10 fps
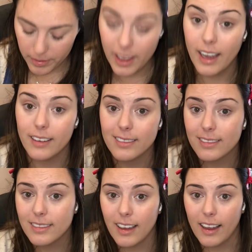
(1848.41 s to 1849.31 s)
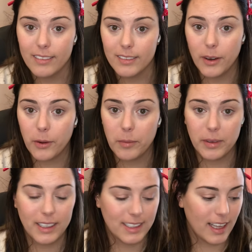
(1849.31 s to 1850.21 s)
yeah, no
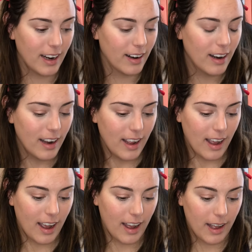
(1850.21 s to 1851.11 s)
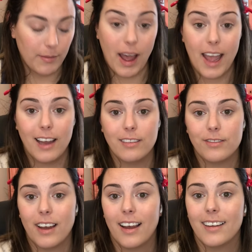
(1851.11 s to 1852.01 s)
complaints there. I
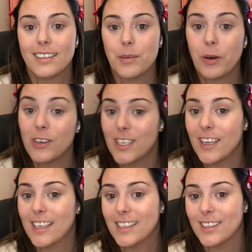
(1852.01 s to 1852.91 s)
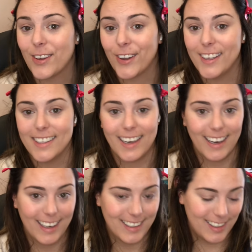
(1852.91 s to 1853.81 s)
have some Hershey Kisses cookies that I
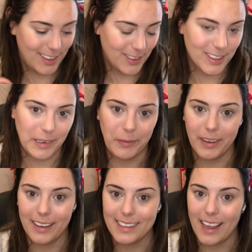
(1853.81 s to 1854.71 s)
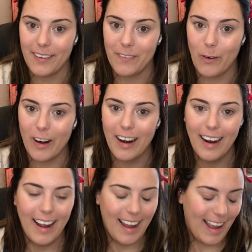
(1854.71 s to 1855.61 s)
get to do, which I'm really excited for,
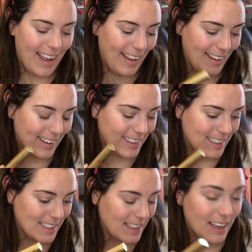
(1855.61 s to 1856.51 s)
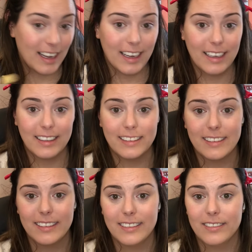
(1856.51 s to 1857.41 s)
and
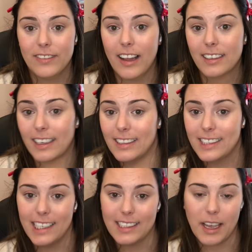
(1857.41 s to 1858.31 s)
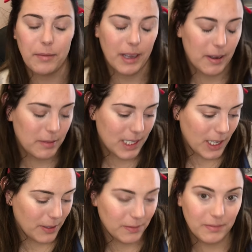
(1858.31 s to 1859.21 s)
Valentine's Day is coming up,
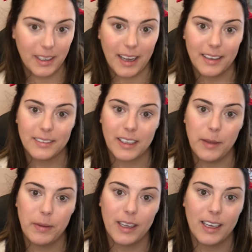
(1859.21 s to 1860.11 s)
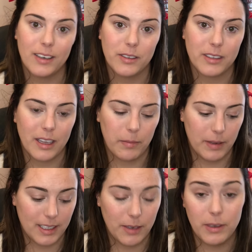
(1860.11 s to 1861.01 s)
so yeah, keeping kiddos like
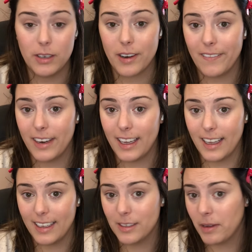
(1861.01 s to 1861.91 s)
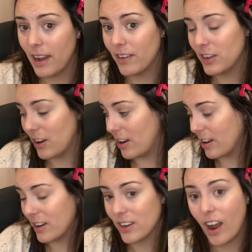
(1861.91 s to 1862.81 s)
busy. We don't have any kids, we have our dog.
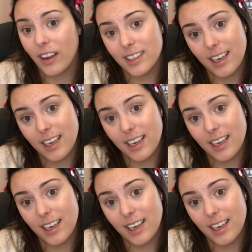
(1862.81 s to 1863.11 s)
Our dog is